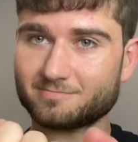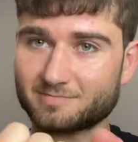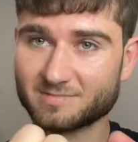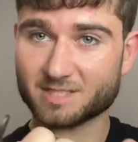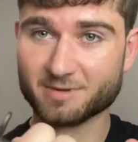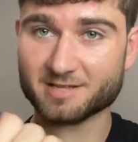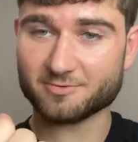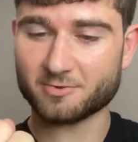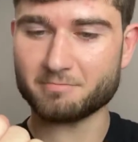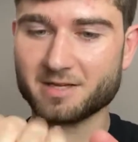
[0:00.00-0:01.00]
space
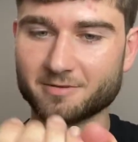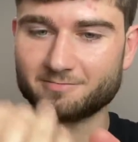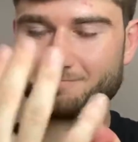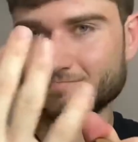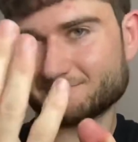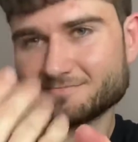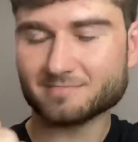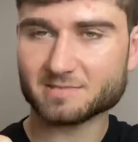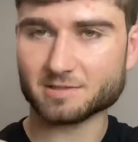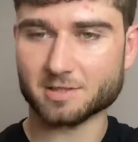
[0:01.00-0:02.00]
for me.
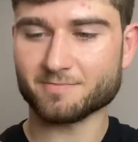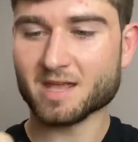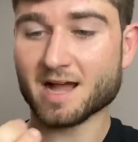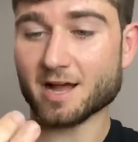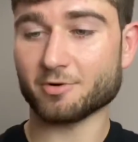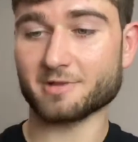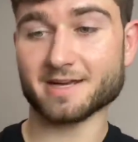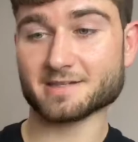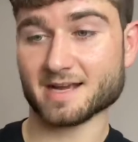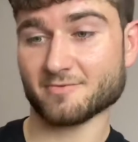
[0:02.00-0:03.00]
So I would like
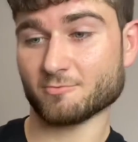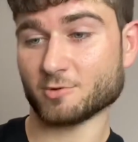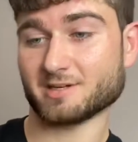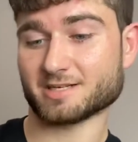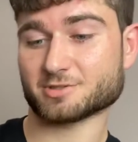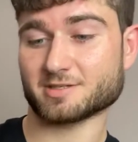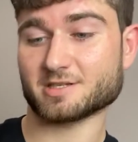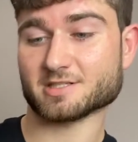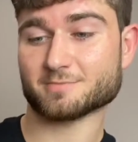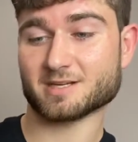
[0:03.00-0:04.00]
to have one actually
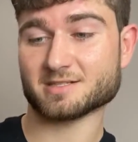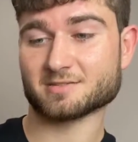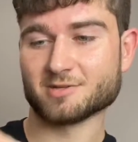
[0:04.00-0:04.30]
customized,